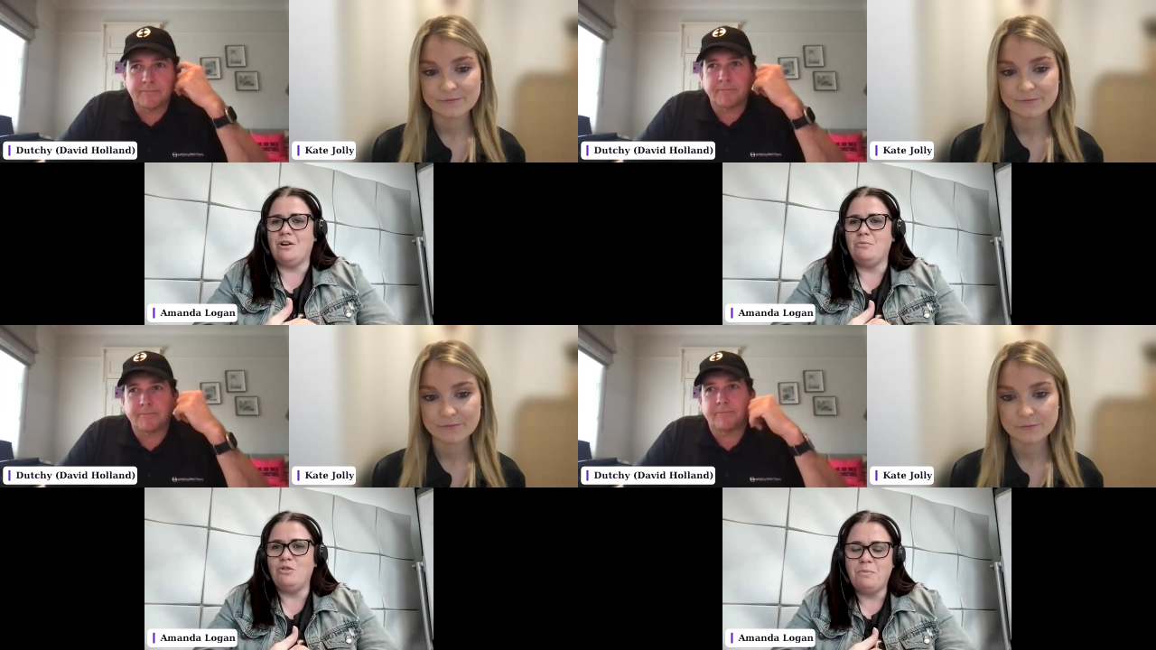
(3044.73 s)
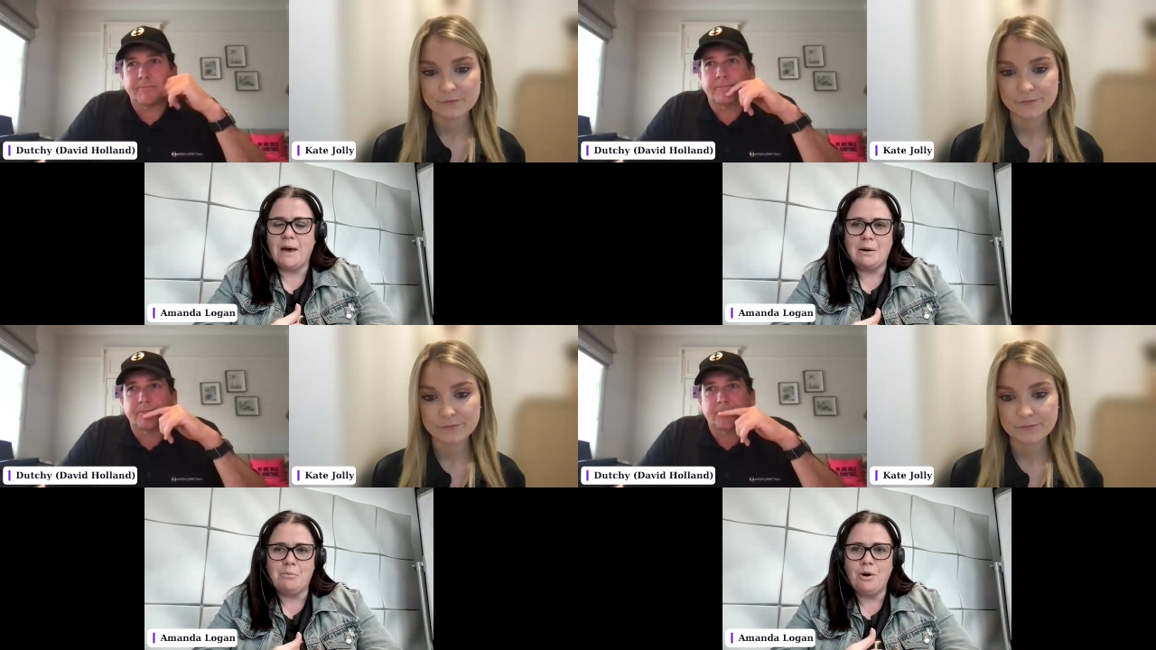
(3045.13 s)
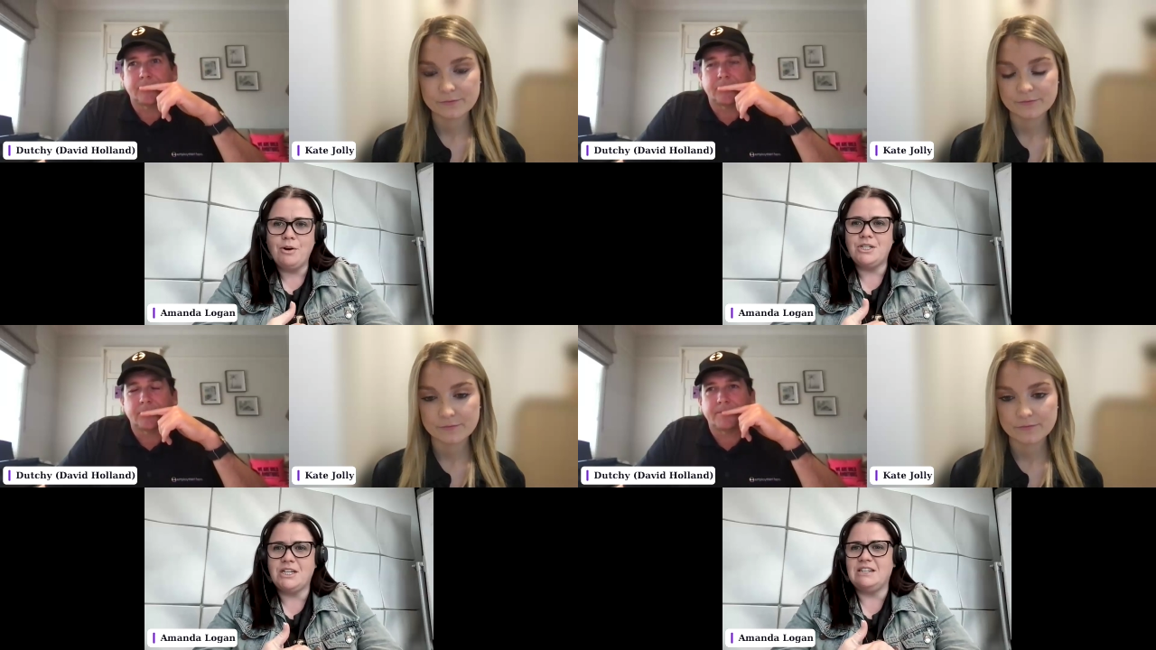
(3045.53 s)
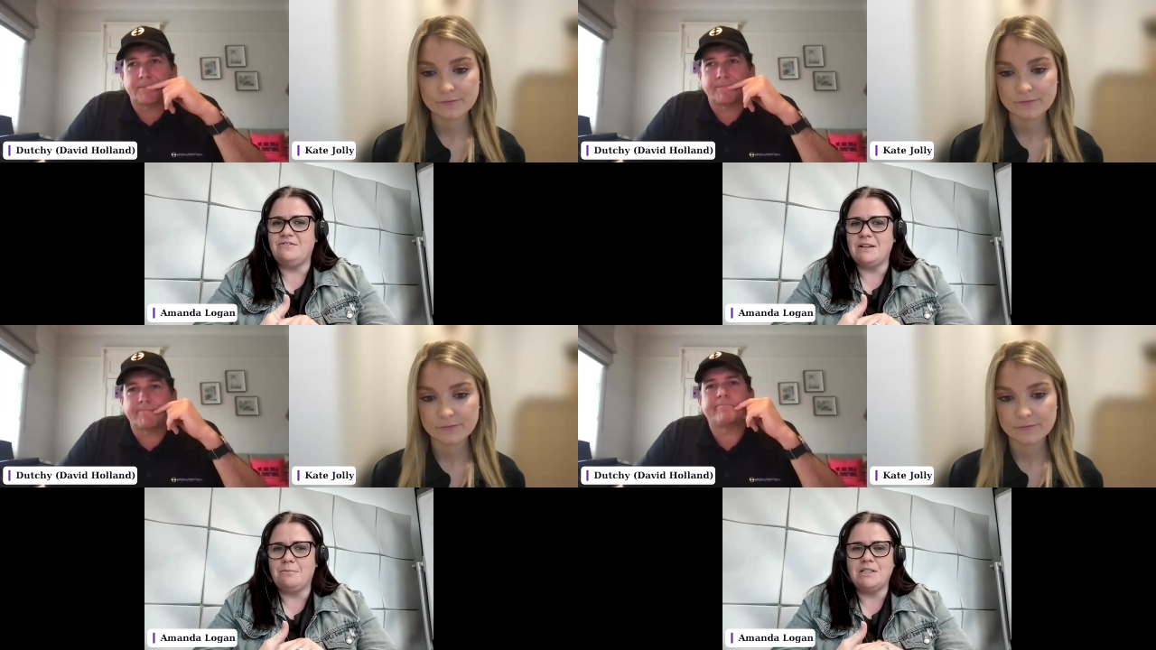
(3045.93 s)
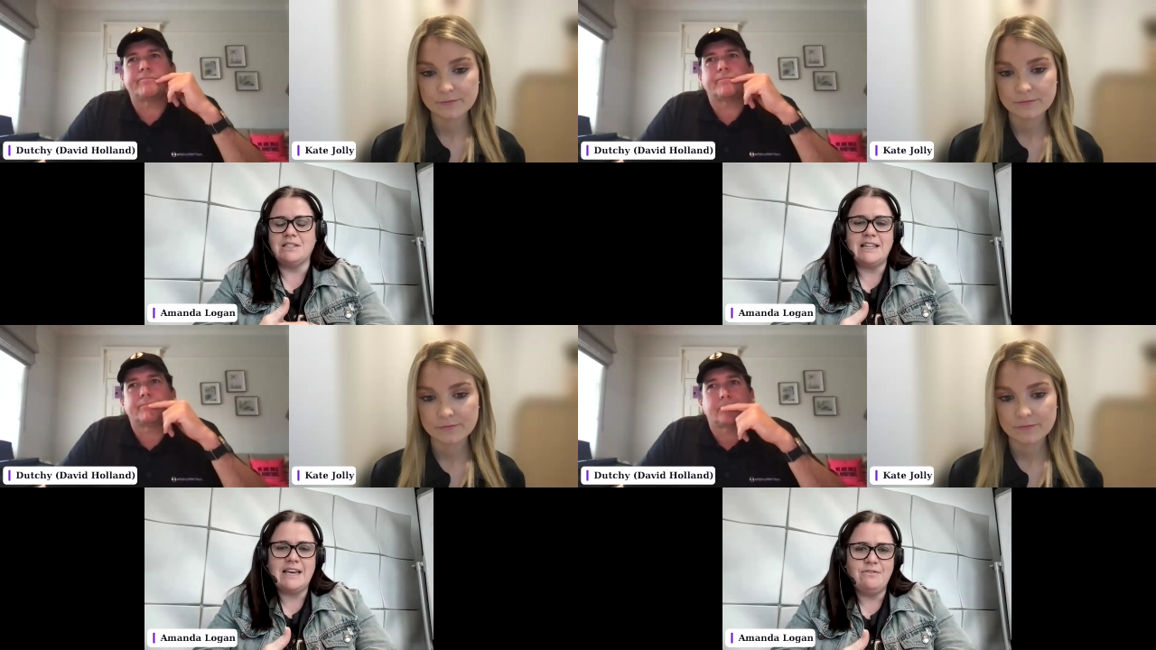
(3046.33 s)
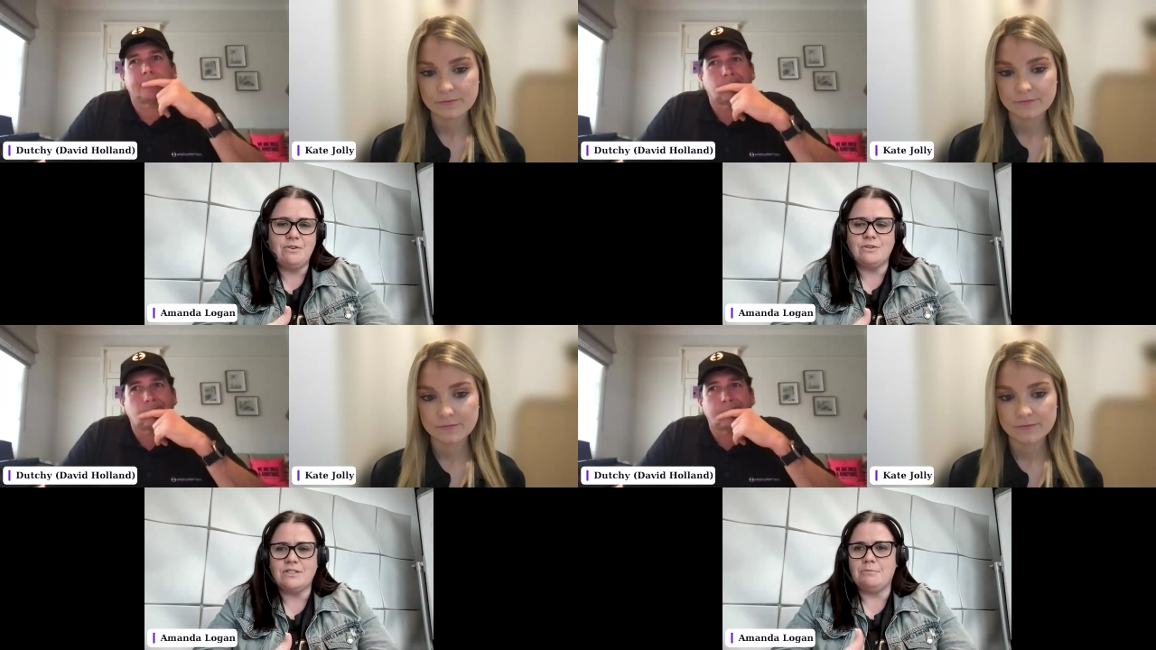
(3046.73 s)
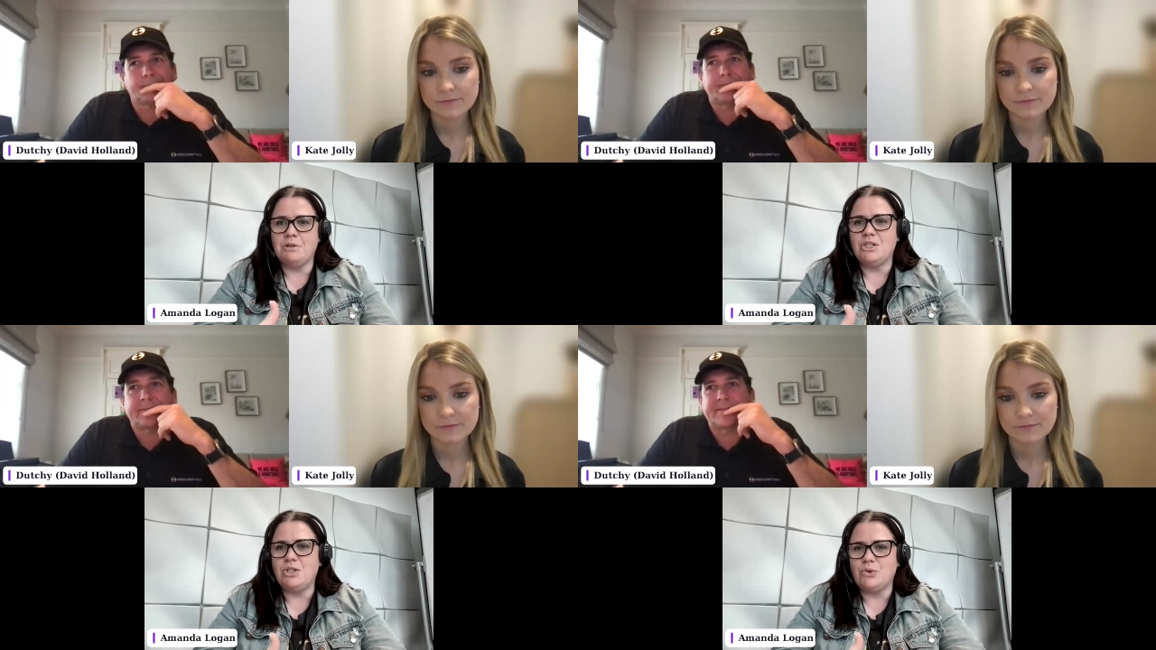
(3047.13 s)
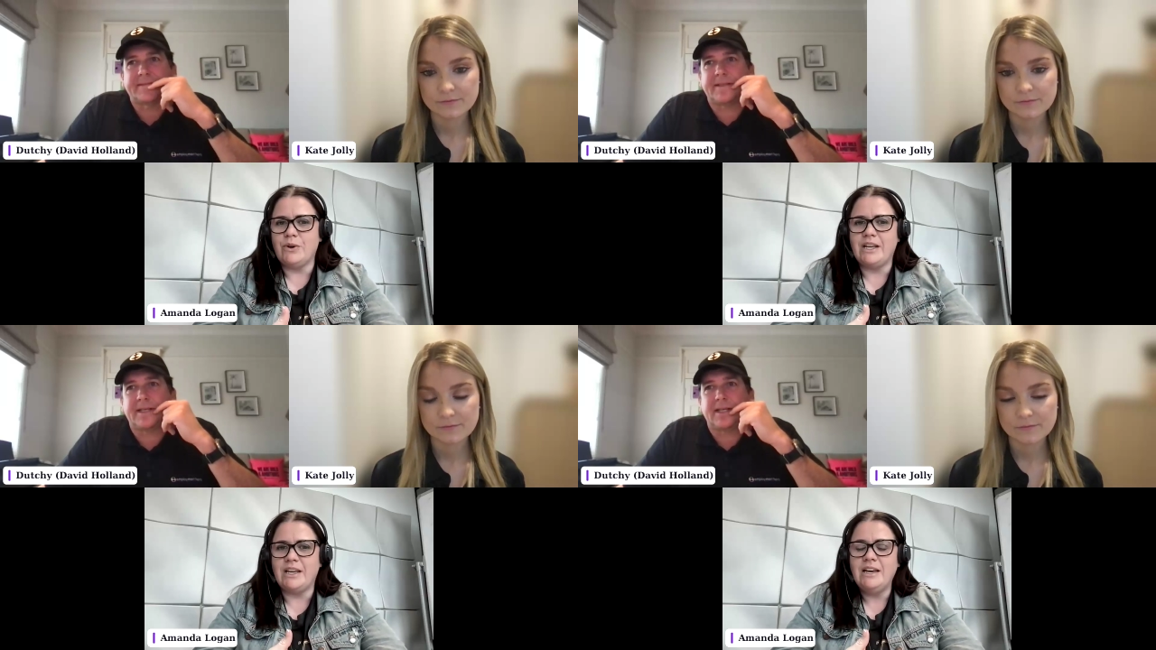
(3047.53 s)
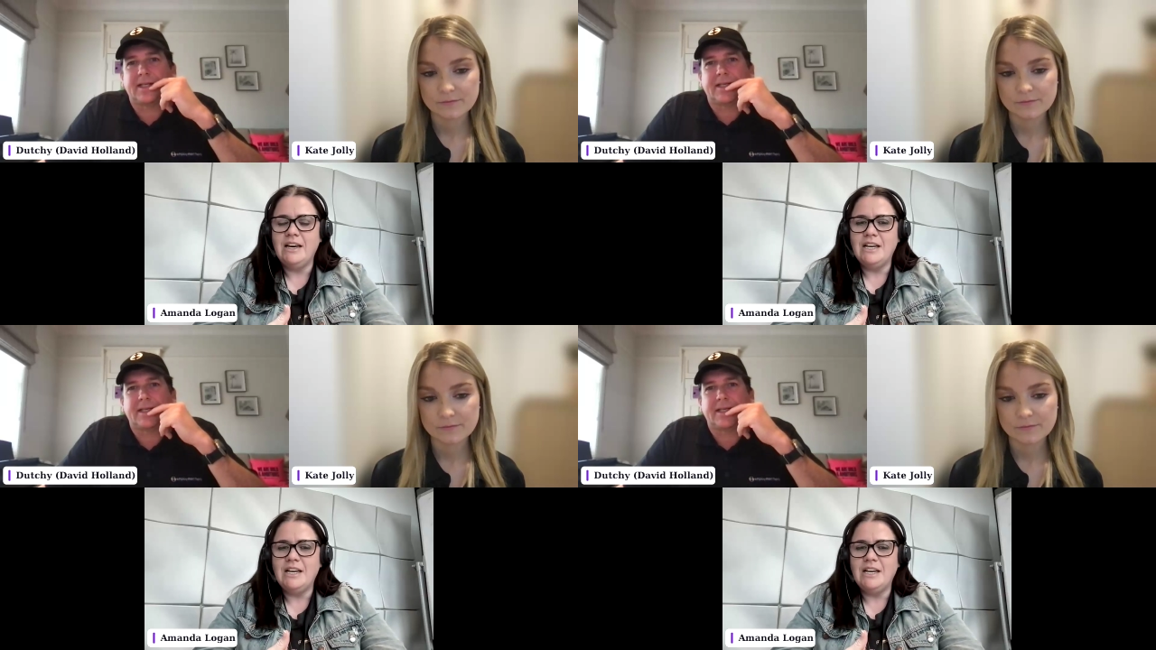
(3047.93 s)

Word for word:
Speaker 1: to move back a project if someone's leaving or someone's joining